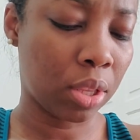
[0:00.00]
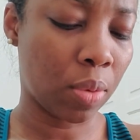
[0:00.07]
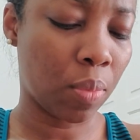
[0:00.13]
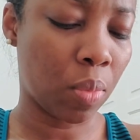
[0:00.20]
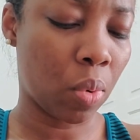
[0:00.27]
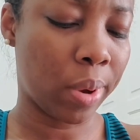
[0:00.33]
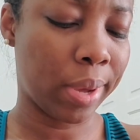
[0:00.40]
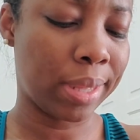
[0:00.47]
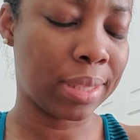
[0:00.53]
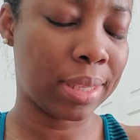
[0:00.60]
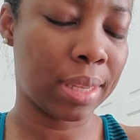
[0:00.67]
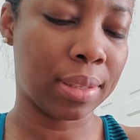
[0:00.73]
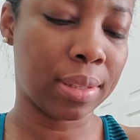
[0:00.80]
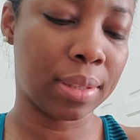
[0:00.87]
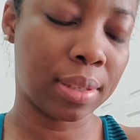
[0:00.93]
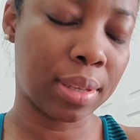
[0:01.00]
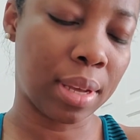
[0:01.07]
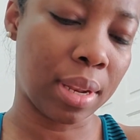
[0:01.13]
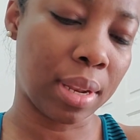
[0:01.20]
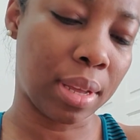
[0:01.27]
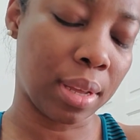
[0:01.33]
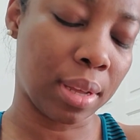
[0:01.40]
the more intense
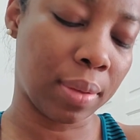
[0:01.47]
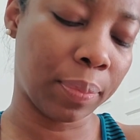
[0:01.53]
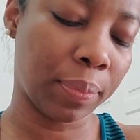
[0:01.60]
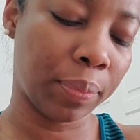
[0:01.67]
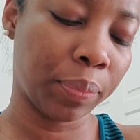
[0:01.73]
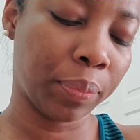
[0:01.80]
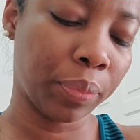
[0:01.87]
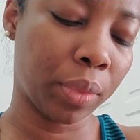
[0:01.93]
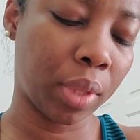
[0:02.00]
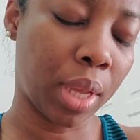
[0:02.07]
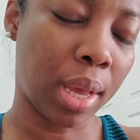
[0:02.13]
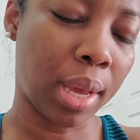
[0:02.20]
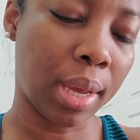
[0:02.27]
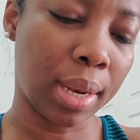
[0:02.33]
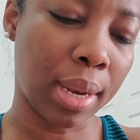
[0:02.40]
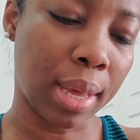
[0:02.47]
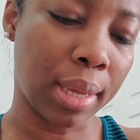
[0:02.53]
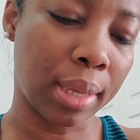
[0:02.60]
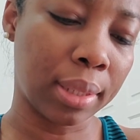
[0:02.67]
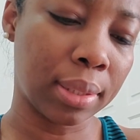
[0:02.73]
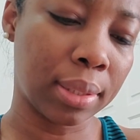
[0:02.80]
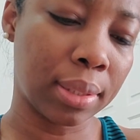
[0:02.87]
color
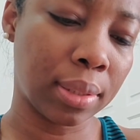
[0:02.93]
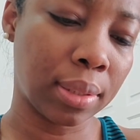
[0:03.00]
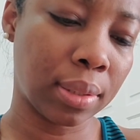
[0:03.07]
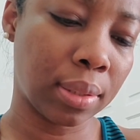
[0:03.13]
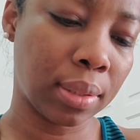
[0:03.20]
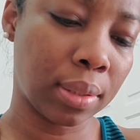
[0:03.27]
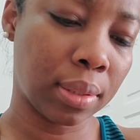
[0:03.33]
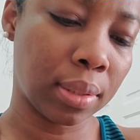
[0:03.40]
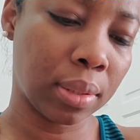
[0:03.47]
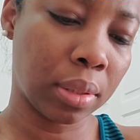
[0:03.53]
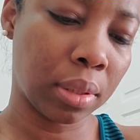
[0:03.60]
highlights.